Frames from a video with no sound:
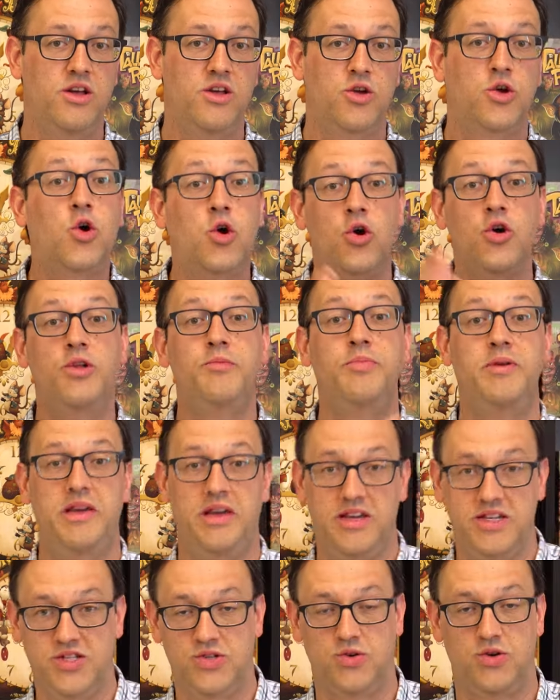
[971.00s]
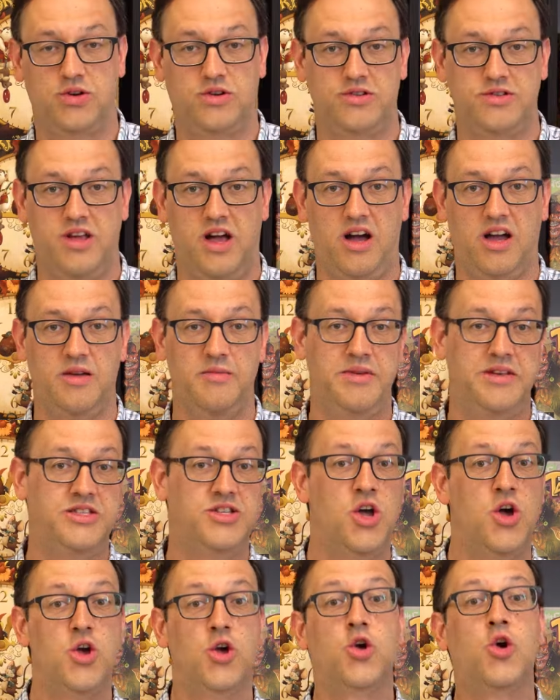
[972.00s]
could be historical documents,
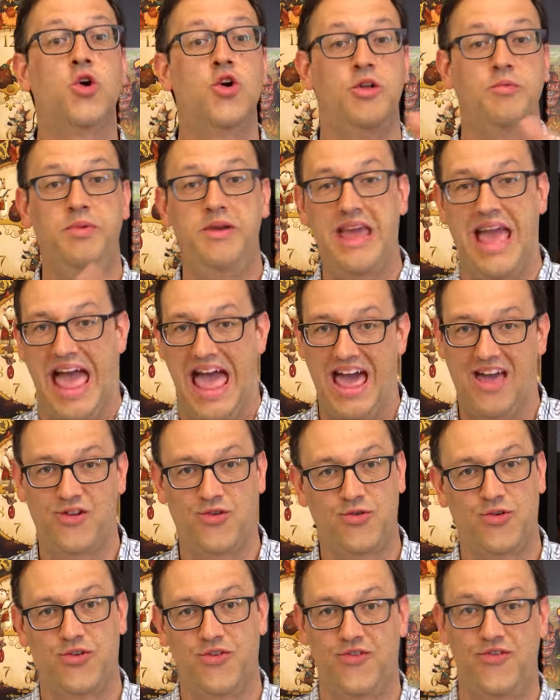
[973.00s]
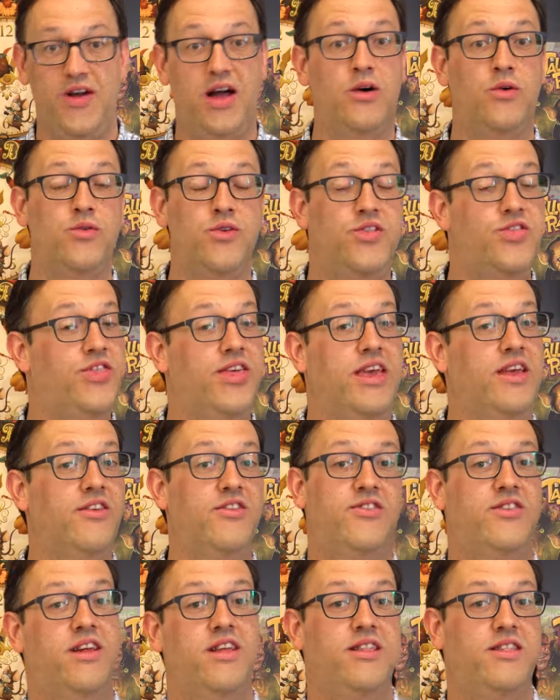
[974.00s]
could be actual found
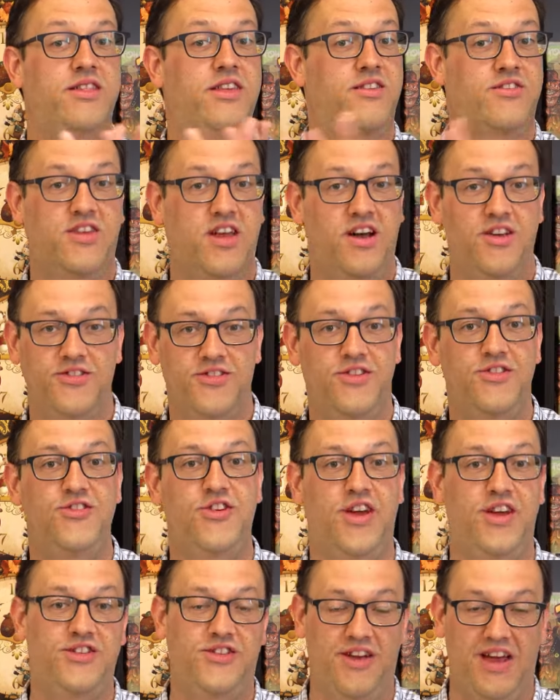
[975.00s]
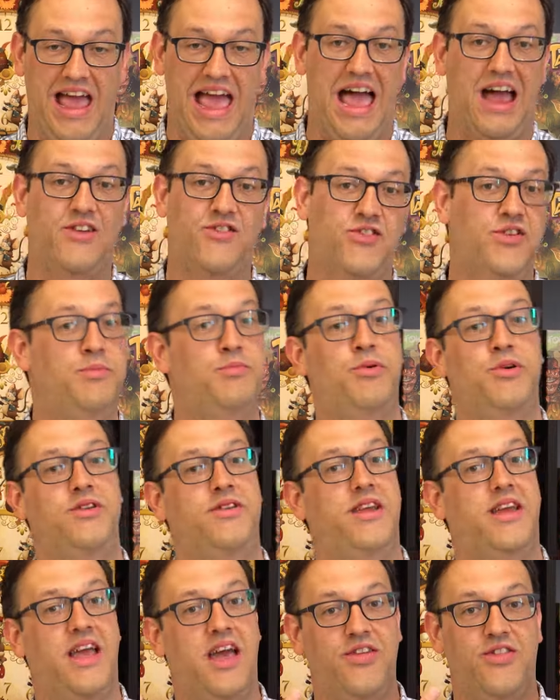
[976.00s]
things that this cousin JJ actually put
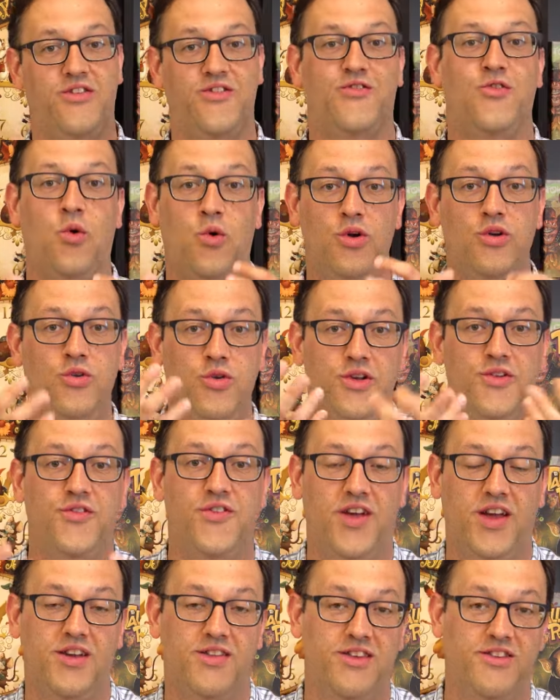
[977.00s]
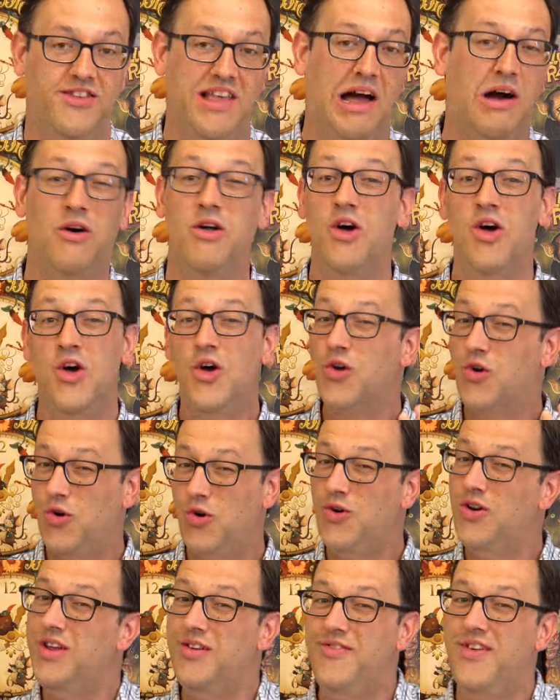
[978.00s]
together for you to figure this out,
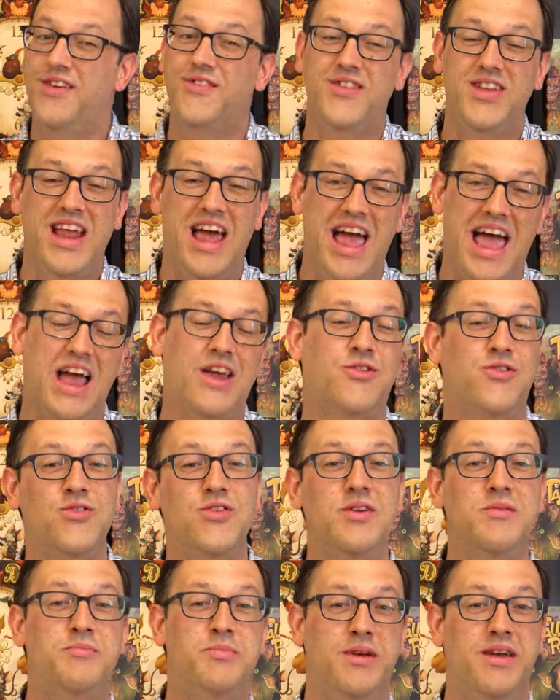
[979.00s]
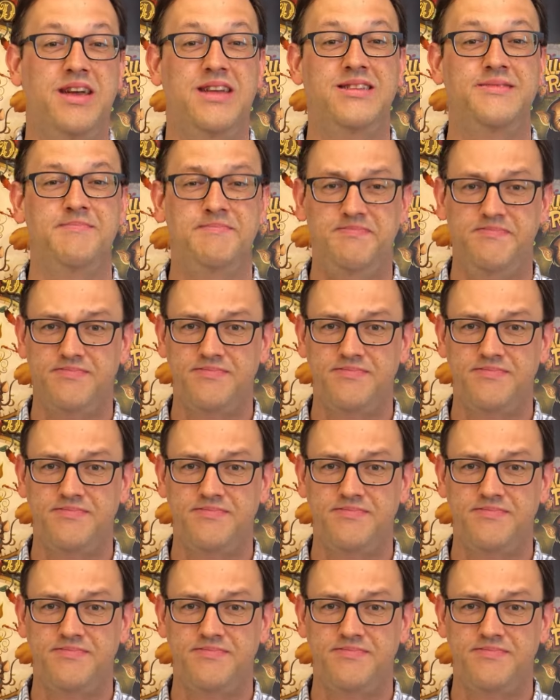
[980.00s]
could have even actually been